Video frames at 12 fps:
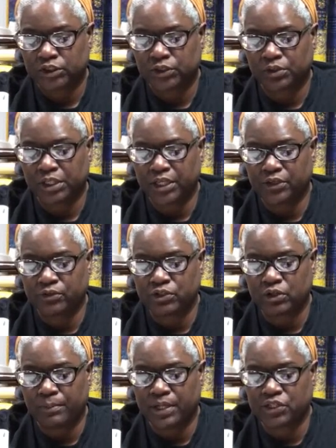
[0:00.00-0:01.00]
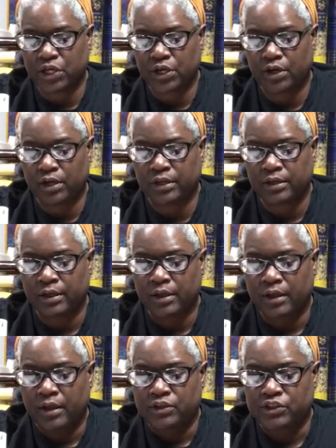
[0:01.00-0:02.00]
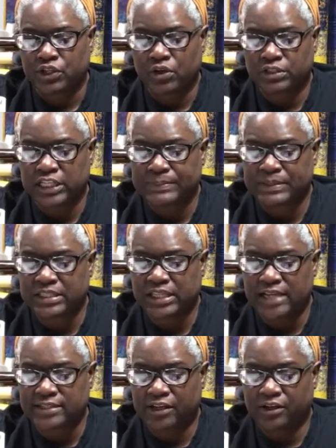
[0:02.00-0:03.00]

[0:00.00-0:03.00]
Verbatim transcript: So thank you so much, Carolyn. Joan says, besides, I